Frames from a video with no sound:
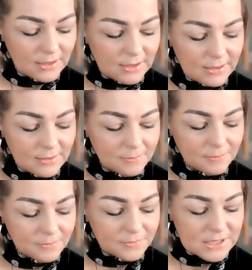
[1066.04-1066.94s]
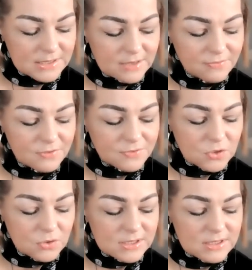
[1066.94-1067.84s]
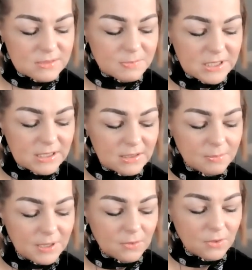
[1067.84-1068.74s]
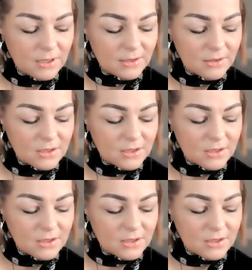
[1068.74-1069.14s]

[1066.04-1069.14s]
The Seven of Swords is speaking about